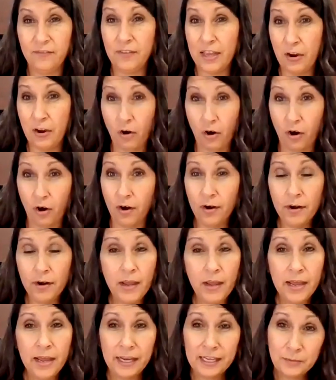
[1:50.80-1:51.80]
And if they
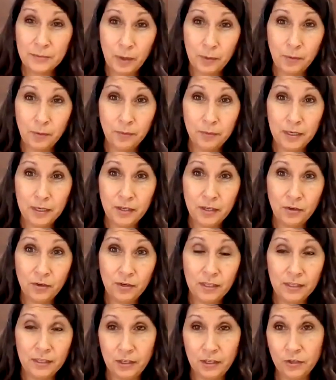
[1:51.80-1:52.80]
are, it's probably a
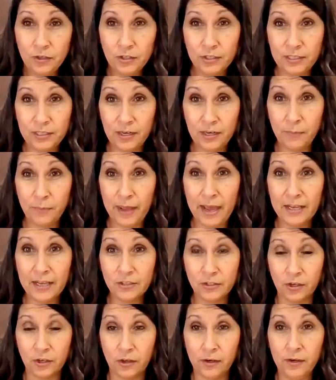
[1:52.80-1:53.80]
unit that you just need to
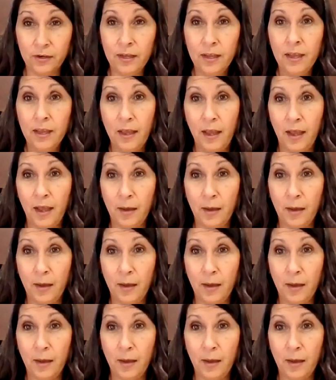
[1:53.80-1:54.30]
pass on.